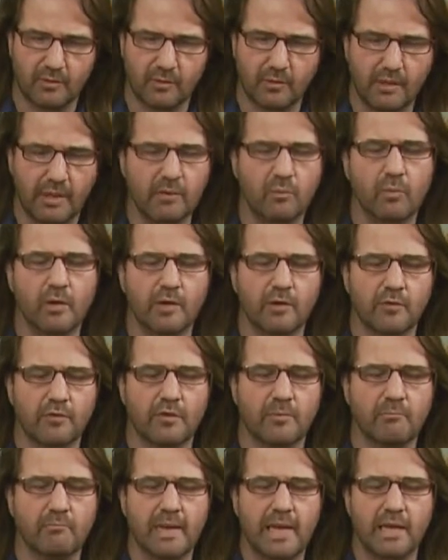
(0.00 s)
Or like, what are the
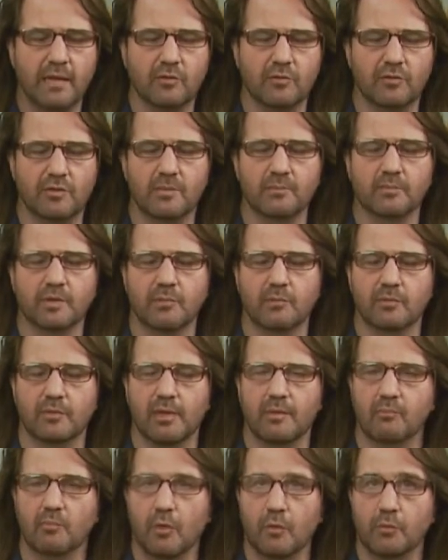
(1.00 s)
main symptoms
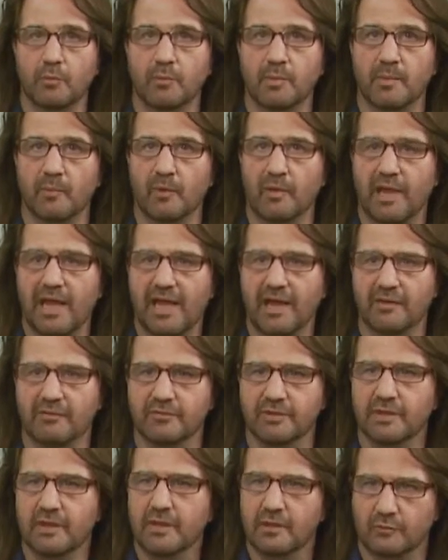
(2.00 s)
that most people have
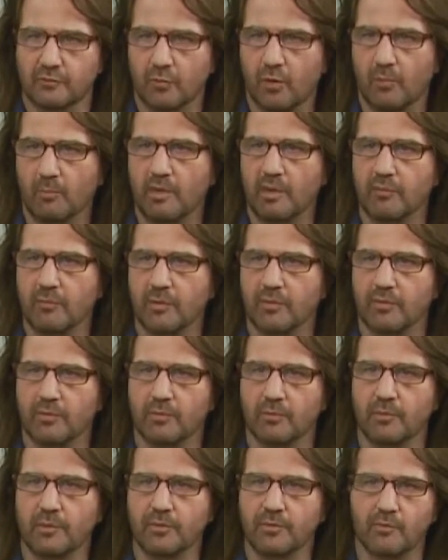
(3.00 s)
normally
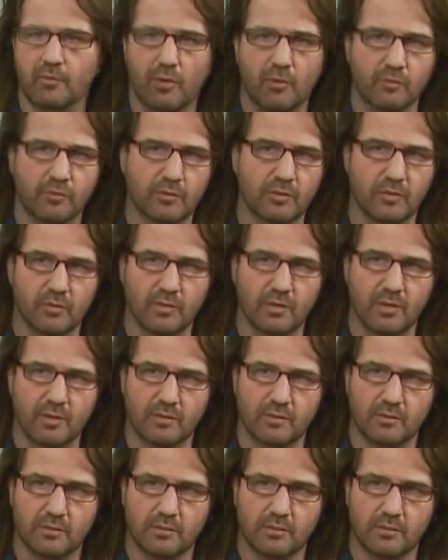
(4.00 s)
with Crohn's disease?